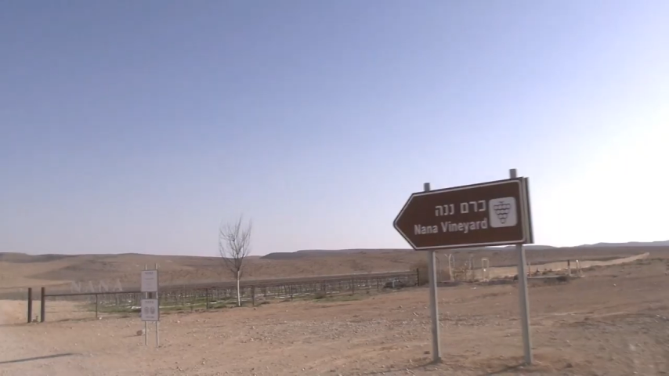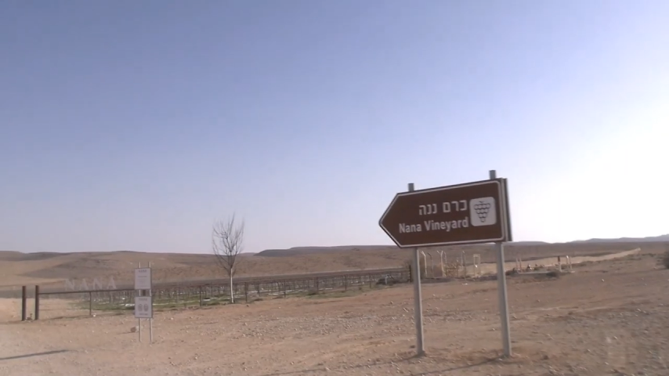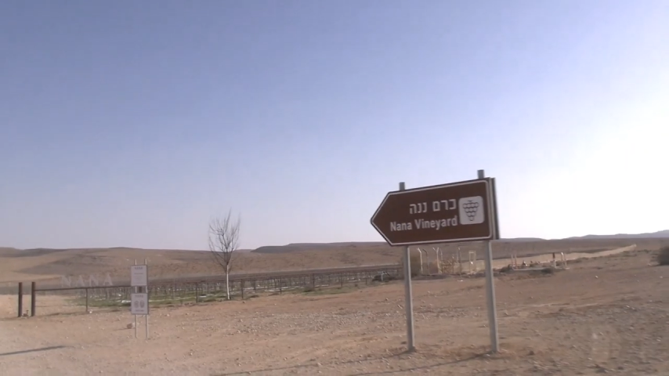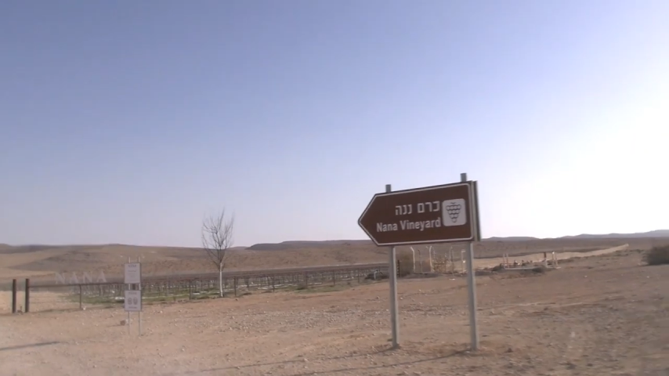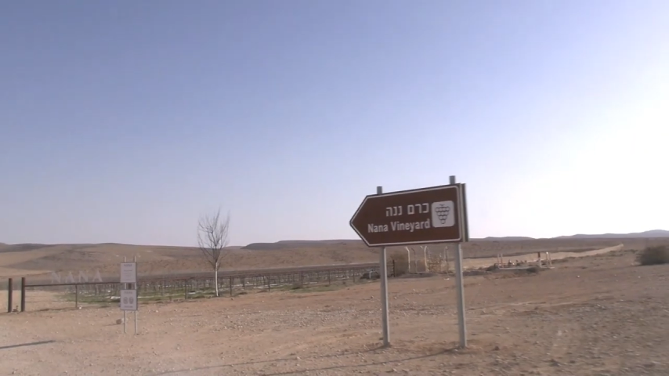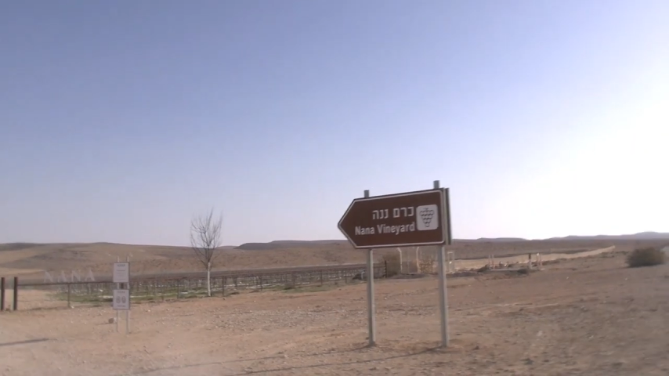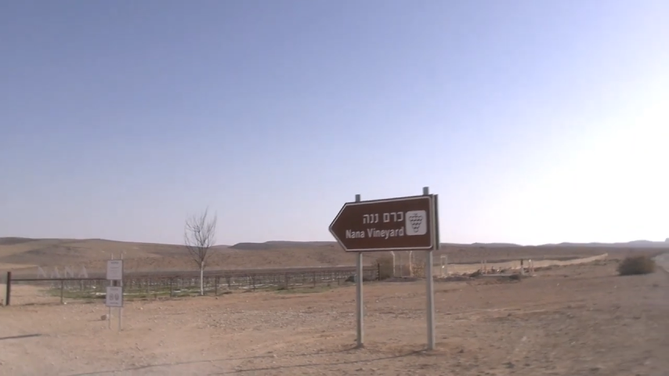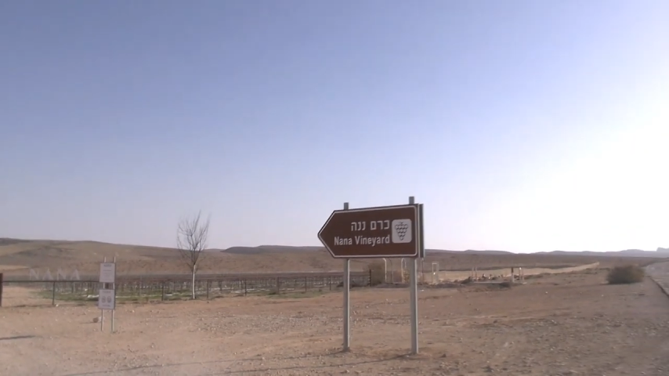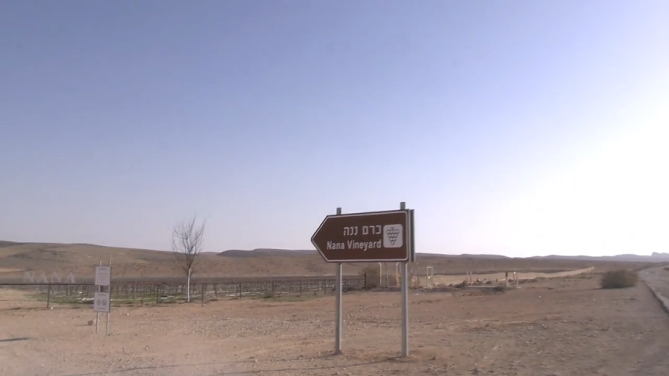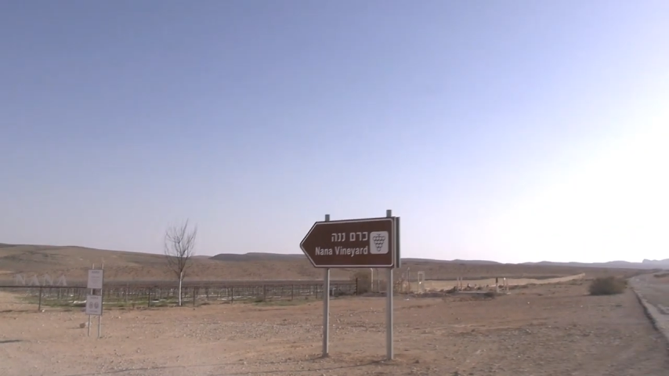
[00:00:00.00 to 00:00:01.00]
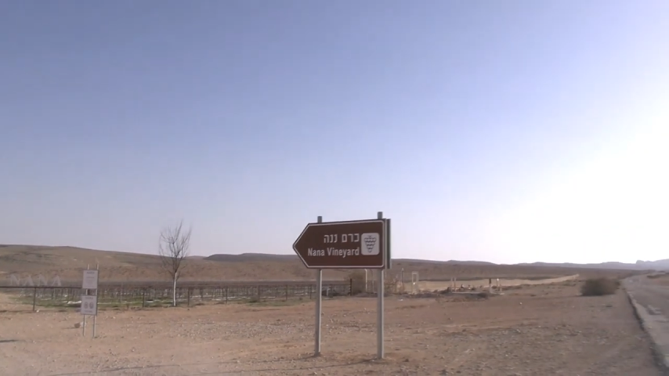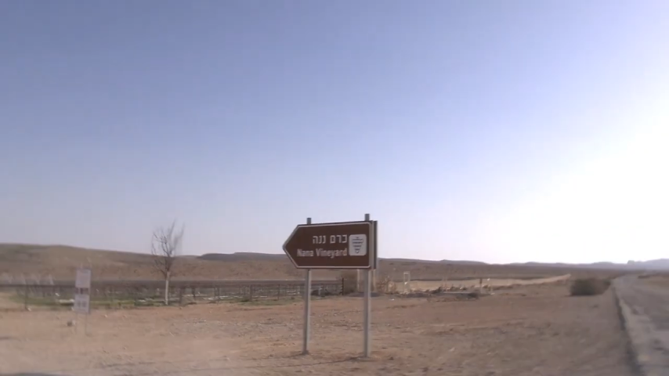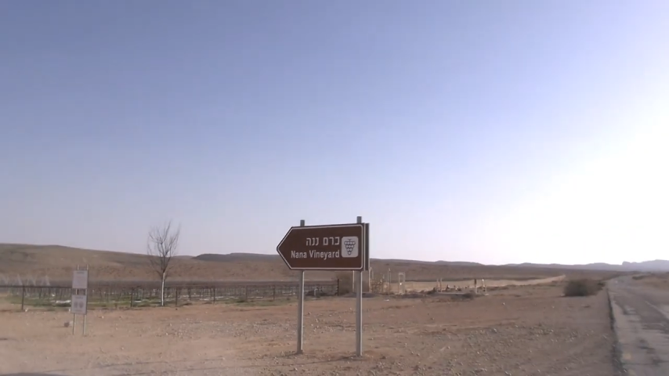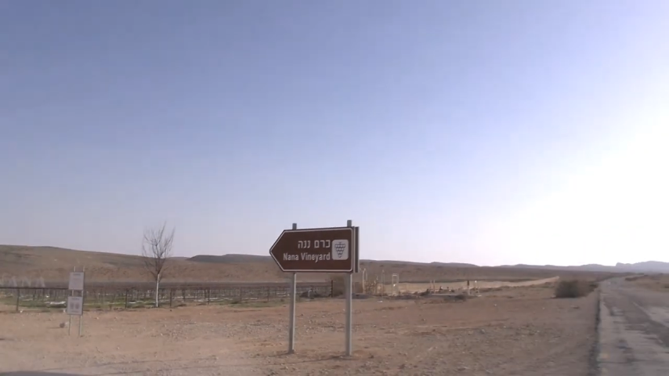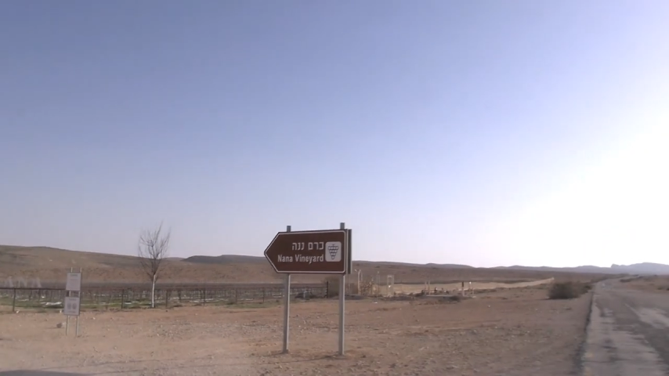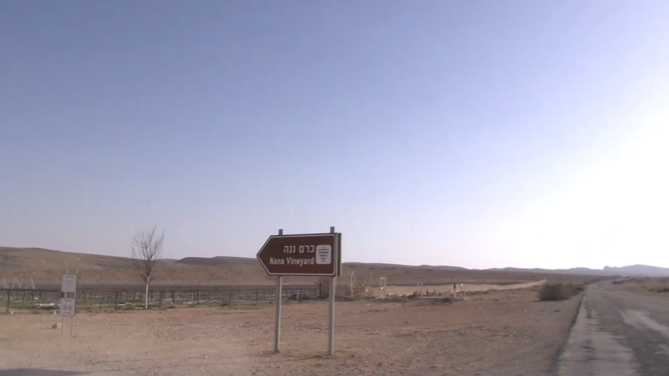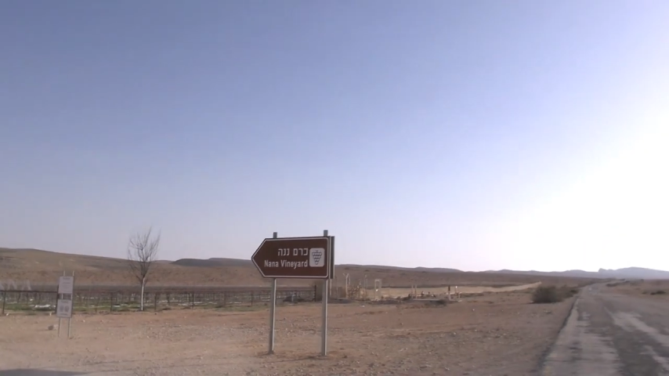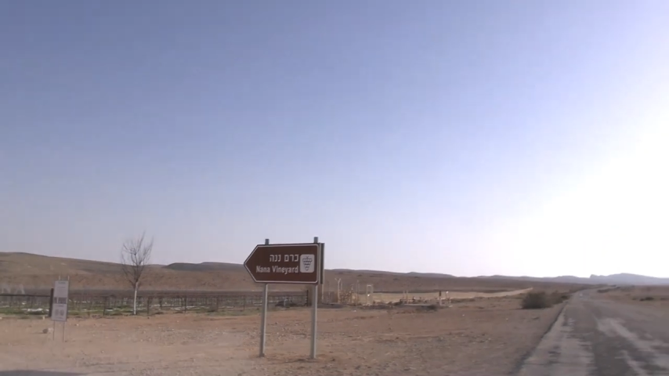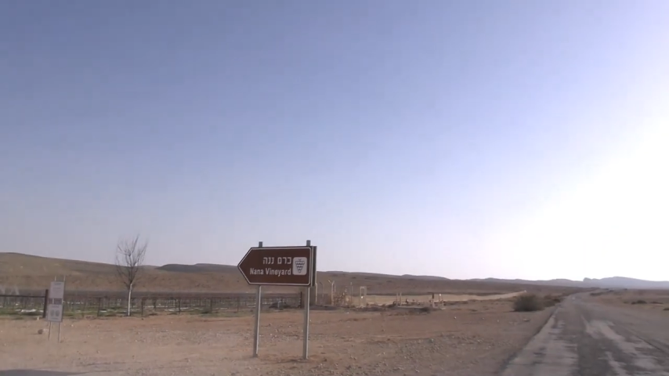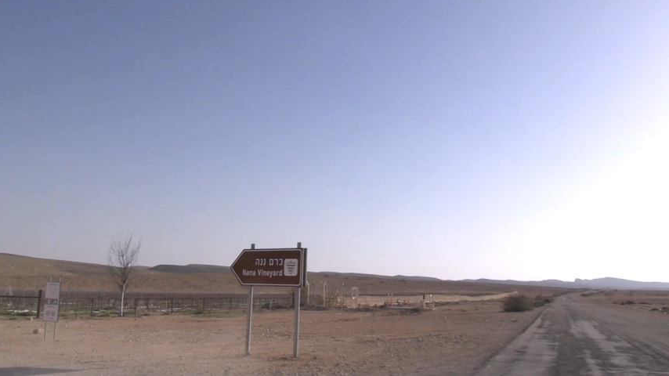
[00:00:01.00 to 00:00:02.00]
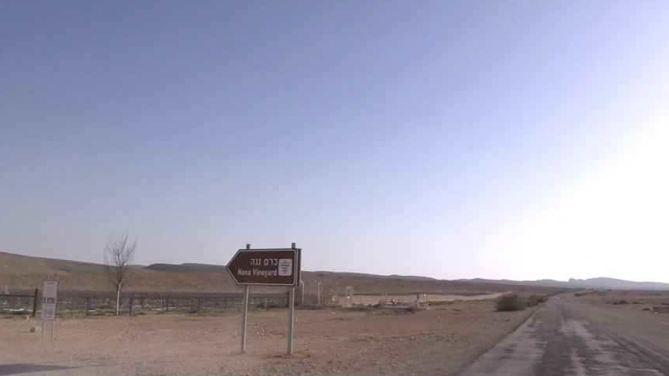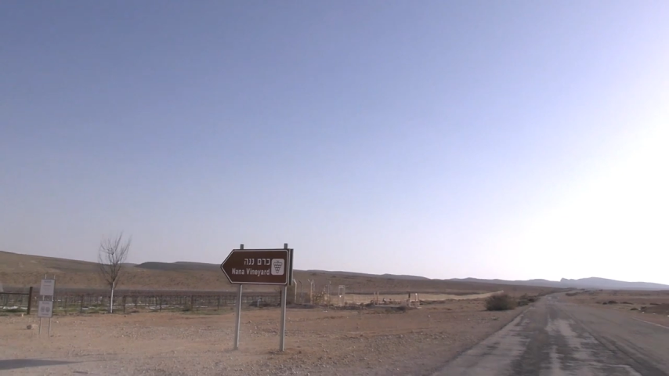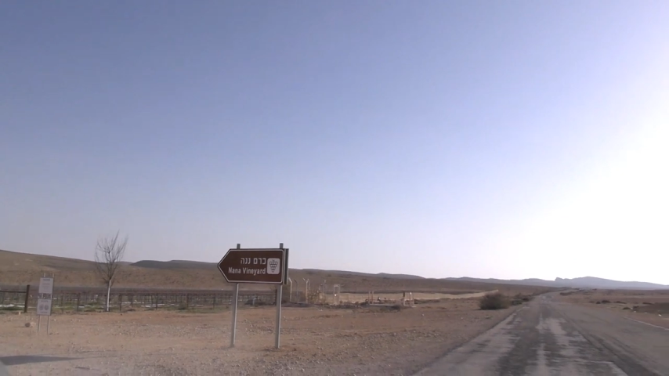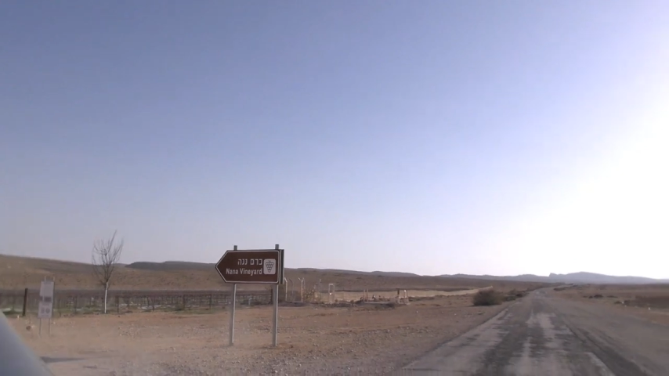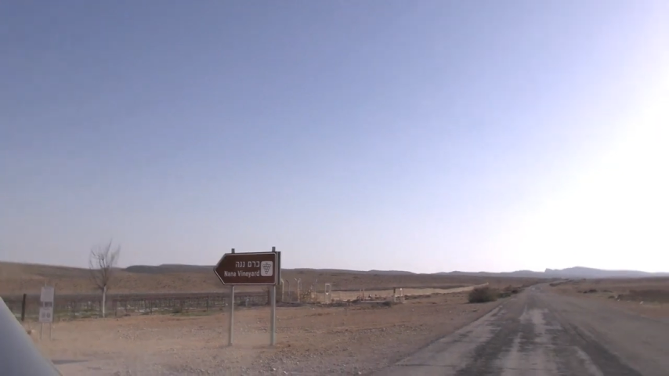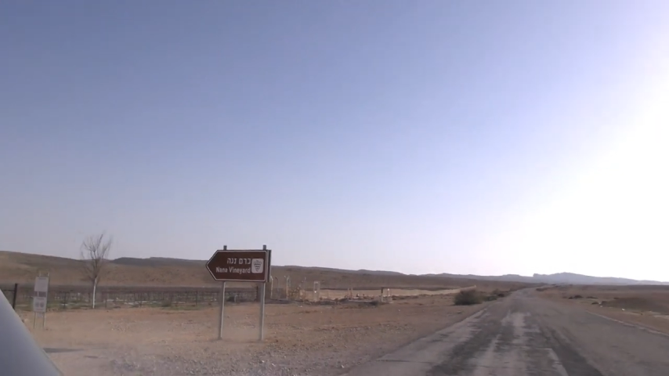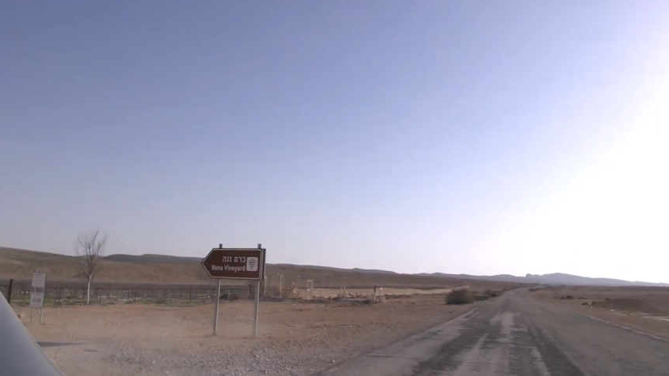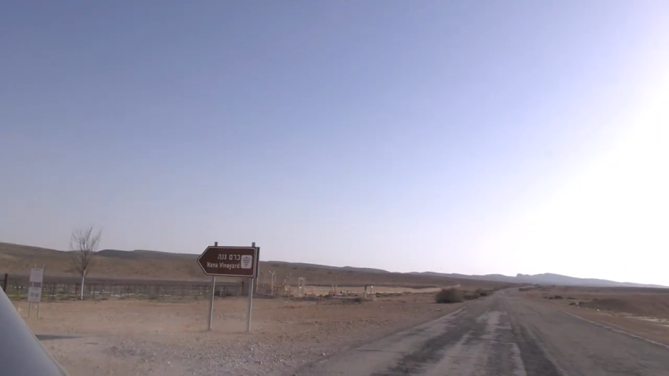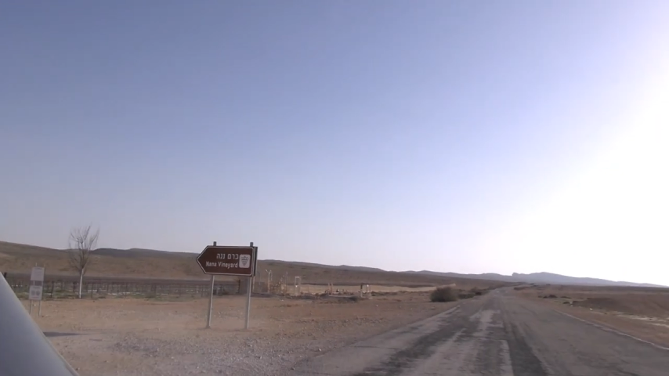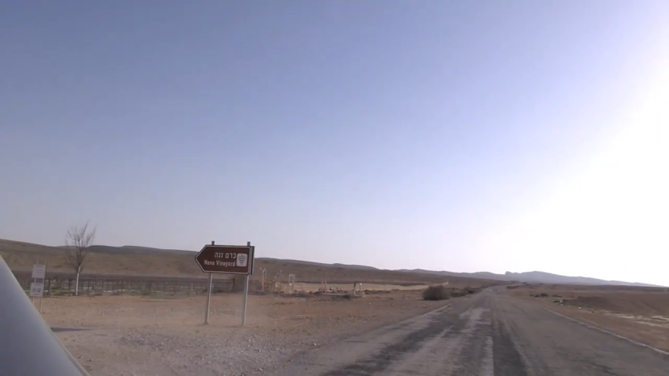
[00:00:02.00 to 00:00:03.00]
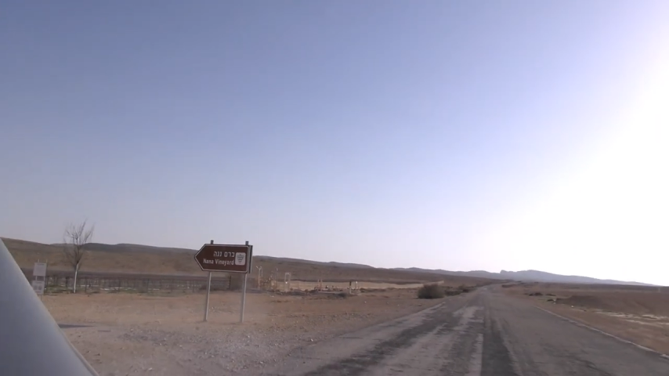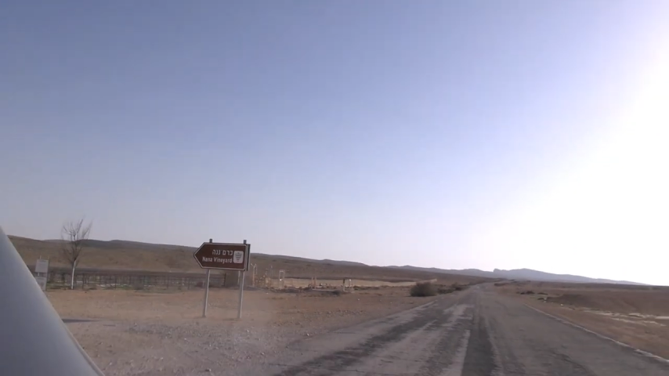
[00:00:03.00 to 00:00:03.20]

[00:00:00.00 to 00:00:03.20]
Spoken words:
[unreadable: no face in view]